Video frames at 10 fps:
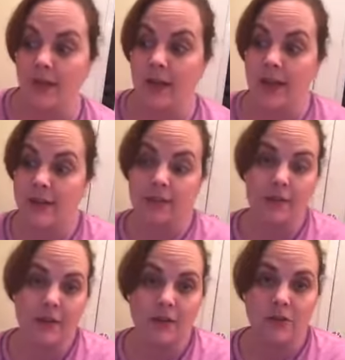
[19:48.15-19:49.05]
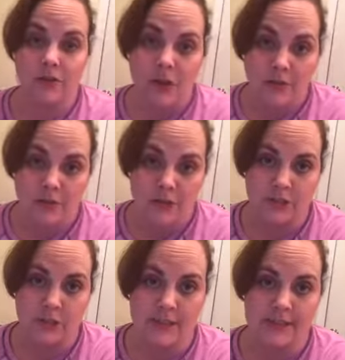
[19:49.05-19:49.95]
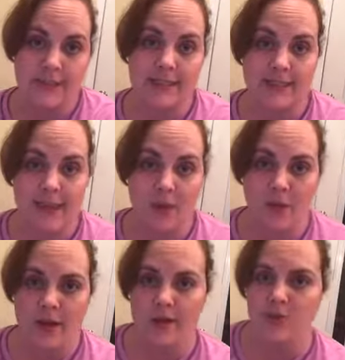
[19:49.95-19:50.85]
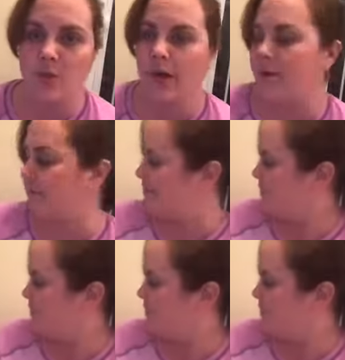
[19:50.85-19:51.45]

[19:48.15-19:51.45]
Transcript: They actually make it in a soft gel and you can take it that way as well.